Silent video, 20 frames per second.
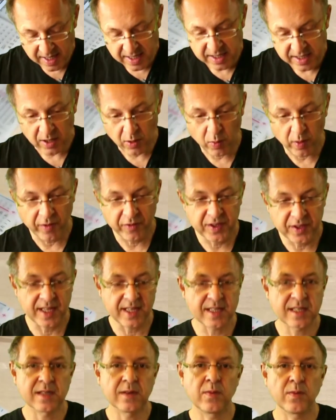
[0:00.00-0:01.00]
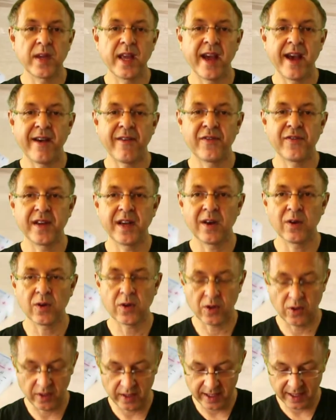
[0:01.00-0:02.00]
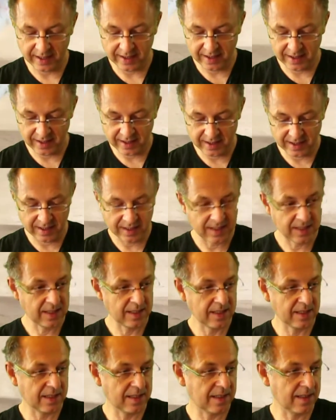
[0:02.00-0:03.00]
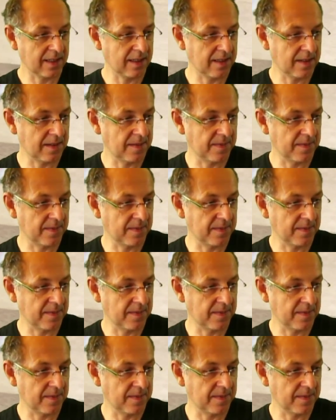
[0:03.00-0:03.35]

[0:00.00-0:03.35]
So with this, we have now connected uh,